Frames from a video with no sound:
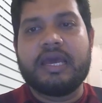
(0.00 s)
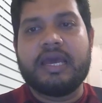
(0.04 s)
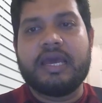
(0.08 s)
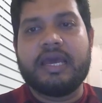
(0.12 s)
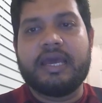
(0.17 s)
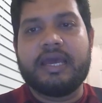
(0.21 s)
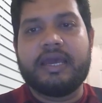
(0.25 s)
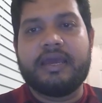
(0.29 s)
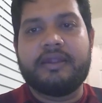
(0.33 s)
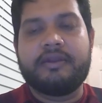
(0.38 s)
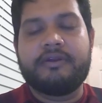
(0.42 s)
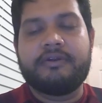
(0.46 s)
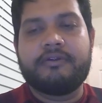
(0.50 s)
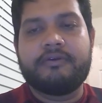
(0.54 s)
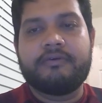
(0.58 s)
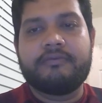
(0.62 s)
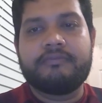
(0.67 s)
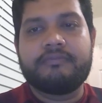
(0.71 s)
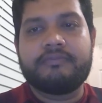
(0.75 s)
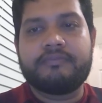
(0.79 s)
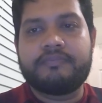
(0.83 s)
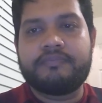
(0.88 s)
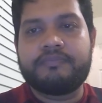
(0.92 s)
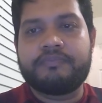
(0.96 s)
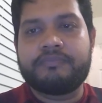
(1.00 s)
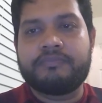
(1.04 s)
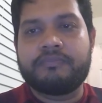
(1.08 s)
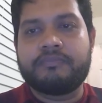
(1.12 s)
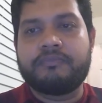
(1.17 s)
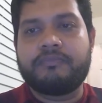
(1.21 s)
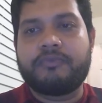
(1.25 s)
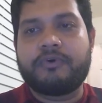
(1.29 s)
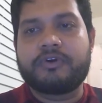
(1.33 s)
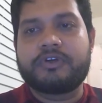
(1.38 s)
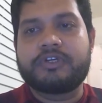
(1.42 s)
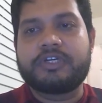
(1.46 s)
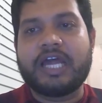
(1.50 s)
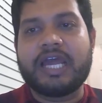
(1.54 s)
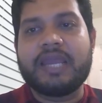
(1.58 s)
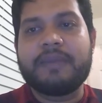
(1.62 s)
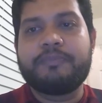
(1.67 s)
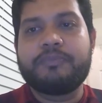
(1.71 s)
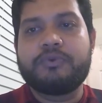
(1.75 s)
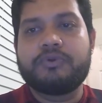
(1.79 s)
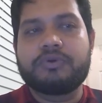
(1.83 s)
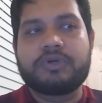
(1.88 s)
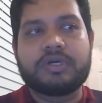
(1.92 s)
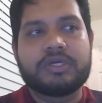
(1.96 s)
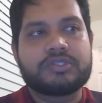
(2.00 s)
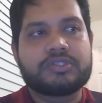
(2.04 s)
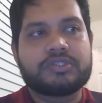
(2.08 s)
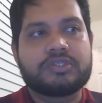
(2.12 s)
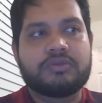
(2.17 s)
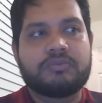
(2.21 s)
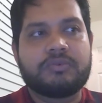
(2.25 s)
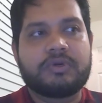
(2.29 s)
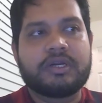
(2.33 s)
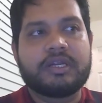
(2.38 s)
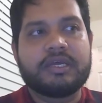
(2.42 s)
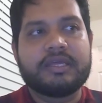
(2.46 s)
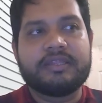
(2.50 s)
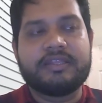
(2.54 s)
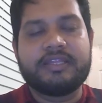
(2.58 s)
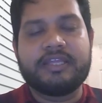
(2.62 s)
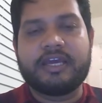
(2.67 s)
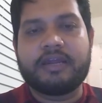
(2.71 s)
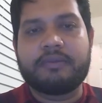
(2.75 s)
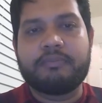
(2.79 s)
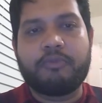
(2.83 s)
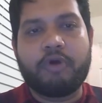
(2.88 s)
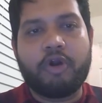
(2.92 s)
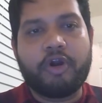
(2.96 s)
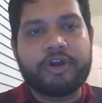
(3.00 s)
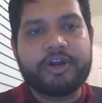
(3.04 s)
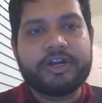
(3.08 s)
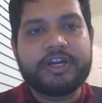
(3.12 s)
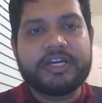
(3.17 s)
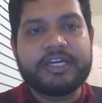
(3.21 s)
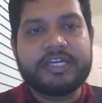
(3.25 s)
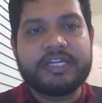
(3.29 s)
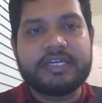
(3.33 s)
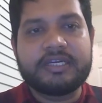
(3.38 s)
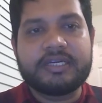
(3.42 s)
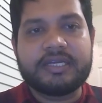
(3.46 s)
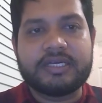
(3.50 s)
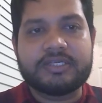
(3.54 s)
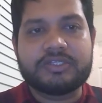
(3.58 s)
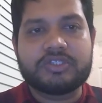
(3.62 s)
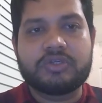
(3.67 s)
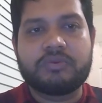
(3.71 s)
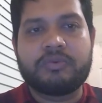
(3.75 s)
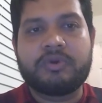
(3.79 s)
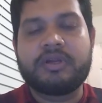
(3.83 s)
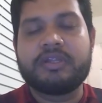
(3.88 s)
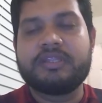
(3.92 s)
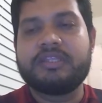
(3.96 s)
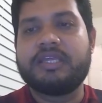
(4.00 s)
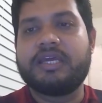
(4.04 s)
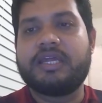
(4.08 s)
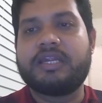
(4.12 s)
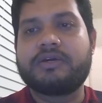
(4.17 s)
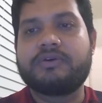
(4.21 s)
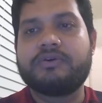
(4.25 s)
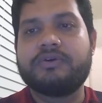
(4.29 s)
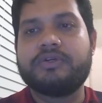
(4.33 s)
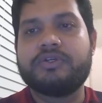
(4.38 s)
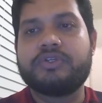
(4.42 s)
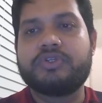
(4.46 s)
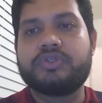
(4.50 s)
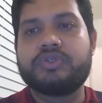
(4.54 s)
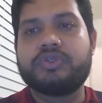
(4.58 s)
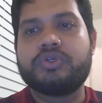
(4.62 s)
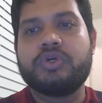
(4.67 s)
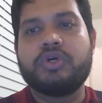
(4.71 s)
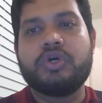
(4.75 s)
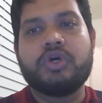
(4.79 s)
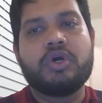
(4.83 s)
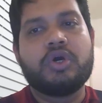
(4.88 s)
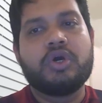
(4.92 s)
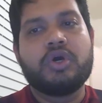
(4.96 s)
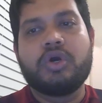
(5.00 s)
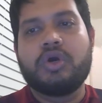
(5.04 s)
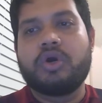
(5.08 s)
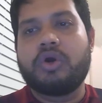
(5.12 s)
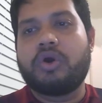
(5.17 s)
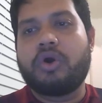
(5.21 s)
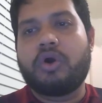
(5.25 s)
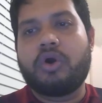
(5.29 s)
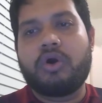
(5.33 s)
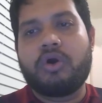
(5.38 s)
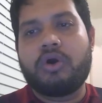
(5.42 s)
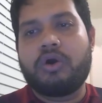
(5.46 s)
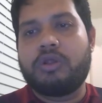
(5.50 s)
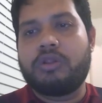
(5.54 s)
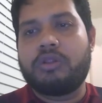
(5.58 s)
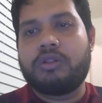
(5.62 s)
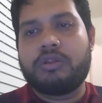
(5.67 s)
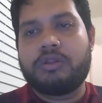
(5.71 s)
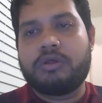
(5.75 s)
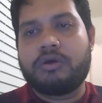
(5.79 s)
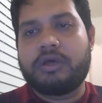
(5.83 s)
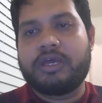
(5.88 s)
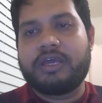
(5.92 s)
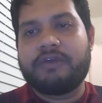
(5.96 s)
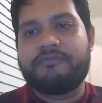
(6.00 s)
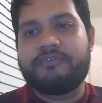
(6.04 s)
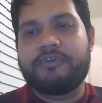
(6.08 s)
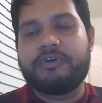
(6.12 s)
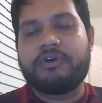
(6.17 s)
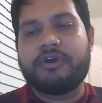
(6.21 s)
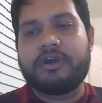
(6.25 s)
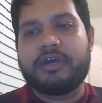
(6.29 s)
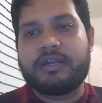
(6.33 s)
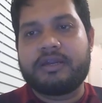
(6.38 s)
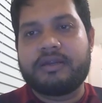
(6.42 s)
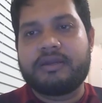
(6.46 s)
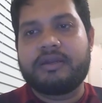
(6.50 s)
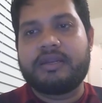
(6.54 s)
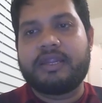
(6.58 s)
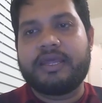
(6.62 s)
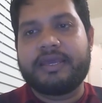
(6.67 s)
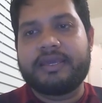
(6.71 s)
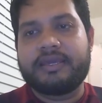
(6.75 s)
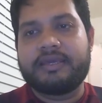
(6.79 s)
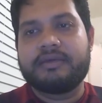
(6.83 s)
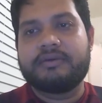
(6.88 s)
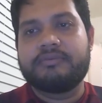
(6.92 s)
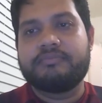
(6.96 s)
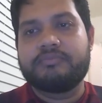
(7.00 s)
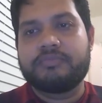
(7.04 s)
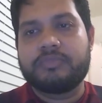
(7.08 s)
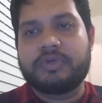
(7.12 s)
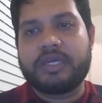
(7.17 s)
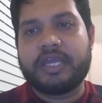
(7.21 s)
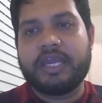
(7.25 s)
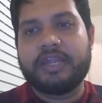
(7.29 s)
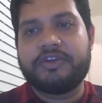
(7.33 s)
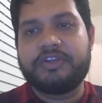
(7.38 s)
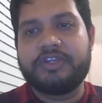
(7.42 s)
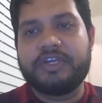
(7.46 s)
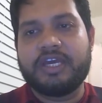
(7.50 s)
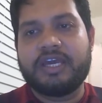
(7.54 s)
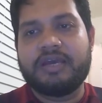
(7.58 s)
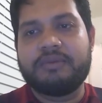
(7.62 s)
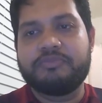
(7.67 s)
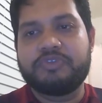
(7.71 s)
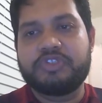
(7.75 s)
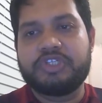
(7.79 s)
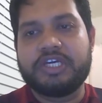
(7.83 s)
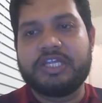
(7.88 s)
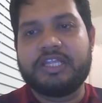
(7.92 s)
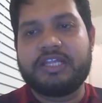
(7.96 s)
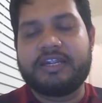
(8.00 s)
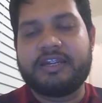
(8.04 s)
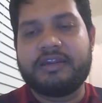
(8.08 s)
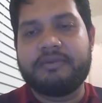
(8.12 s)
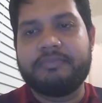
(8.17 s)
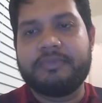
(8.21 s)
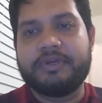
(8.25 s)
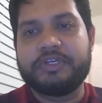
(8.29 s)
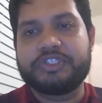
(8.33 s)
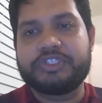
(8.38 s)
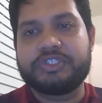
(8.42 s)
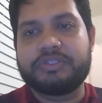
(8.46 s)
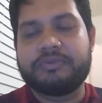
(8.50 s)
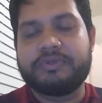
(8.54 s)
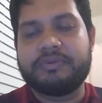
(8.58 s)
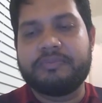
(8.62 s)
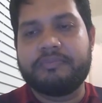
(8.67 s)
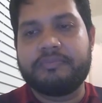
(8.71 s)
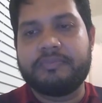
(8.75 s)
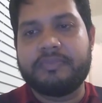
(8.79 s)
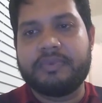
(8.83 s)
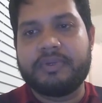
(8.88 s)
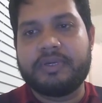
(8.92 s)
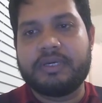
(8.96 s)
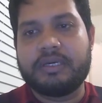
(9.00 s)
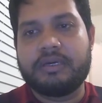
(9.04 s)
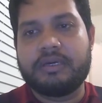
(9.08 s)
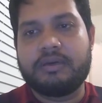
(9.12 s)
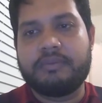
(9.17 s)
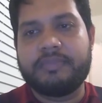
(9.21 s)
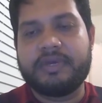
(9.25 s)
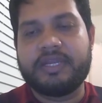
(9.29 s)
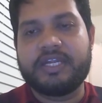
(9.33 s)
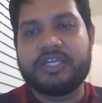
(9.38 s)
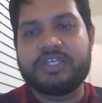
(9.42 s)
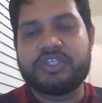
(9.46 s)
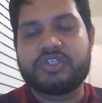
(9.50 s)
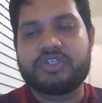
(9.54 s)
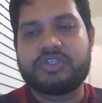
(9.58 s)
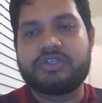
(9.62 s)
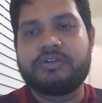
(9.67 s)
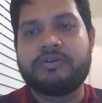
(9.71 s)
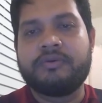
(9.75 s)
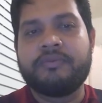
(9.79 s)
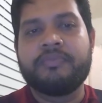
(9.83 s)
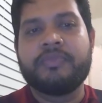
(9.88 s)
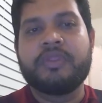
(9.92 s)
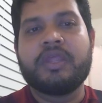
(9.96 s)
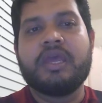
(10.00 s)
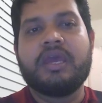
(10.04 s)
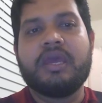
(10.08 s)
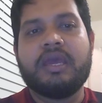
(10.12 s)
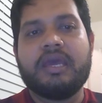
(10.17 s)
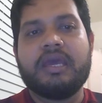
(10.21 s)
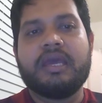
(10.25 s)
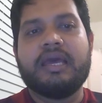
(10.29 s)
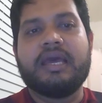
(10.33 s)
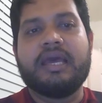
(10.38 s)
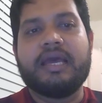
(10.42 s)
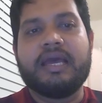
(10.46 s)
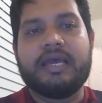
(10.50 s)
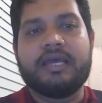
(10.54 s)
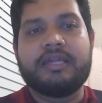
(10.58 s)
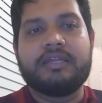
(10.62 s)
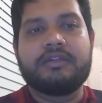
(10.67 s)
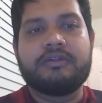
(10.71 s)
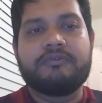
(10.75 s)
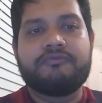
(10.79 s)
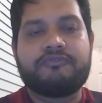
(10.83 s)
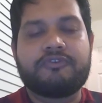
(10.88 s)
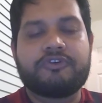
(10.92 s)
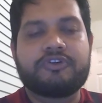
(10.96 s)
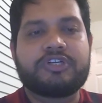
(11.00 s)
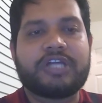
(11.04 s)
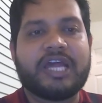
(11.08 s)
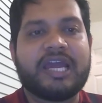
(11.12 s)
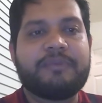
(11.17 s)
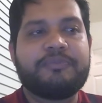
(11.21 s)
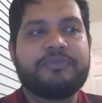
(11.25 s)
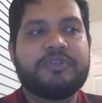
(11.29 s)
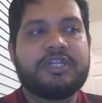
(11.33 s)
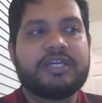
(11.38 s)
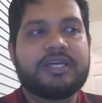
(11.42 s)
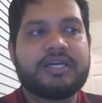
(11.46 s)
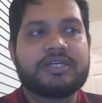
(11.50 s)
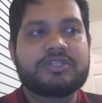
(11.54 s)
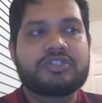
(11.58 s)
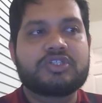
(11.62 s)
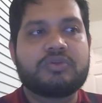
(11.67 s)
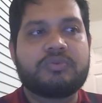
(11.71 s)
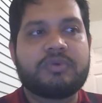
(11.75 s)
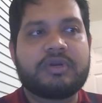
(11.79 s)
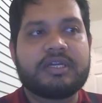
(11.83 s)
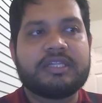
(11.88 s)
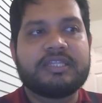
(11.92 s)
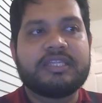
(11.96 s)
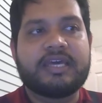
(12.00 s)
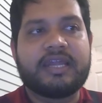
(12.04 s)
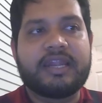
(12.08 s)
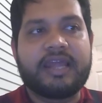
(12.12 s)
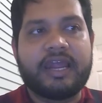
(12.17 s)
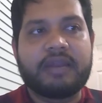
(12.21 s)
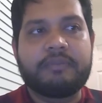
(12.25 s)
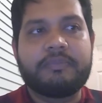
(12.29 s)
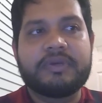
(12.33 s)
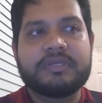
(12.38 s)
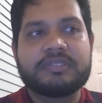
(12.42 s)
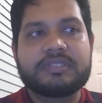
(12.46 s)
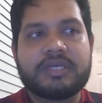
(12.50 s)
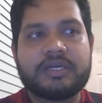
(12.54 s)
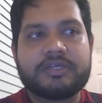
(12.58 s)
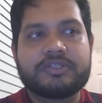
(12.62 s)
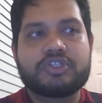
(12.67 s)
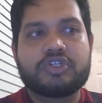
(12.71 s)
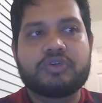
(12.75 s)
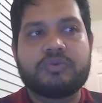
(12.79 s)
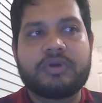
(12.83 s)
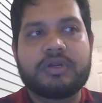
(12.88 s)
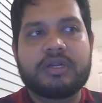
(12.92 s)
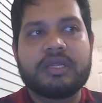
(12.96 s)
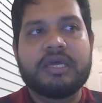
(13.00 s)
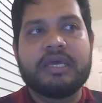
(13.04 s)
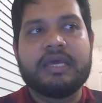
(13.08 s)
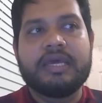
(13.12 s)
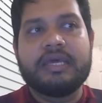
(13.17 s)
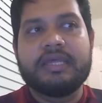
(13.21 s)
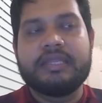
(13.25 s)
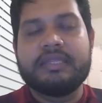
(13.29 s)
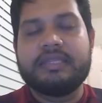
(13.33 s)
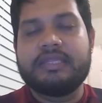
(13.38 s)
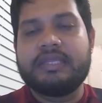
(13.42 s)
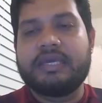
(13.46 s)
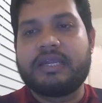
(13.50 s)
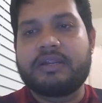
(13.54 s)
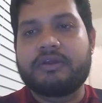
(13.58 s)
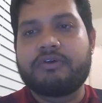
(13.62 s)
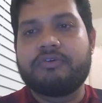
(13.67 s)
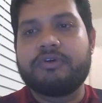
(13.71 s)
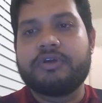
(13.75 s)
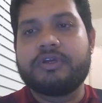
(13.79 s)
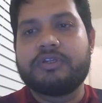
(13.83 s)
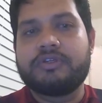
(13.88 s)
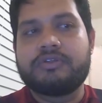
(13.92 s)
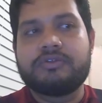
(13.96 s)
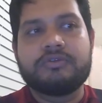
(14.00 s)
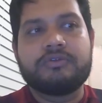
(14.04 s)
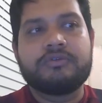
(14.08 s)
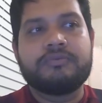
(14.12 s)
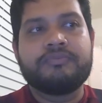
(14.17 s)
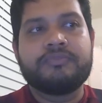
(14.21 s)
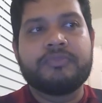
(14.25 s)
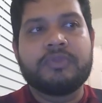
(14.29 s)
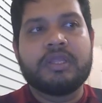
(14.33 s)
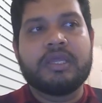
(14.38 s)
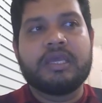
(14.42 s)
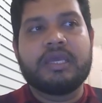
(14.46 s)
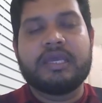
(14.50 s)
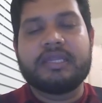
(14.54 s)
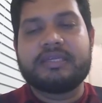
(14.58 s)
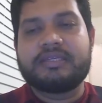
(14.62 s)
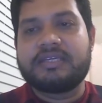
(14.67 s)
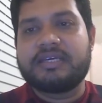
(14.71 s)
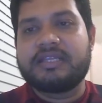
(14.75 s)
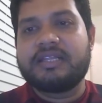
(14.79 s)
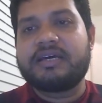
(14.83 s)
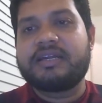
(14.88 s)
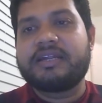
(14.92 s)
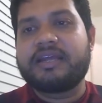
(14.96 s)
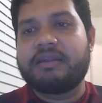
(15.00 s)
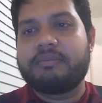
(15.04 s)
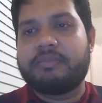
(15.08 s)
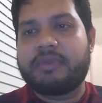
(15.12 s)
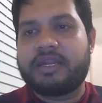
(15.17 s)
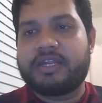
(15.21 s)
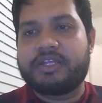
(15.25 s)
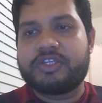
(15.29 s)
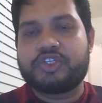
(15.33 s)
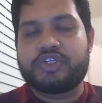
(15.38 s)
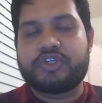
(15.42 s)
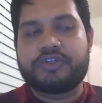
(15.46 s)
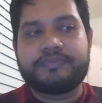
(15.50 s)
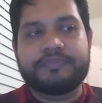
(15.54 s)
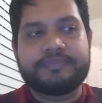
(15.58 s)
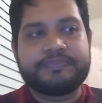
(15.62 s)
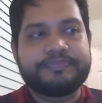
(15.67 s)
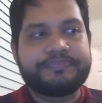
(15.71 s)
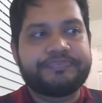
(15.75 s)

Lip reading: And for type 2 customer, they are moderate need customer, they are going to all everywhere like ATM, tailor and manager. And for type 3 customer, they are advanced customer, they are going to tailor and manager.